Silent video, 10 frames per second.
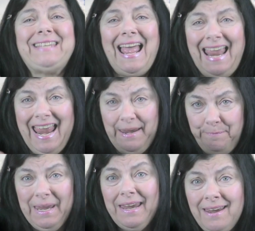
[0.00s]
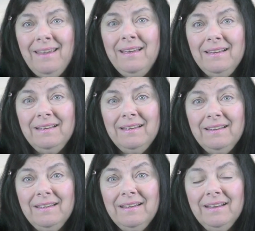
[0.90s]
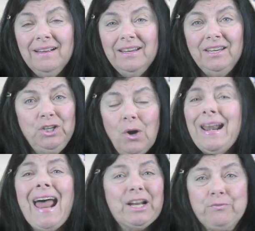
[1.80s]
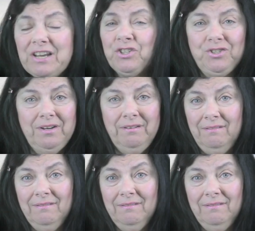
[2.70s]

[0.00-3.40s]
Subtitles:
that hate me, you're not a Christian.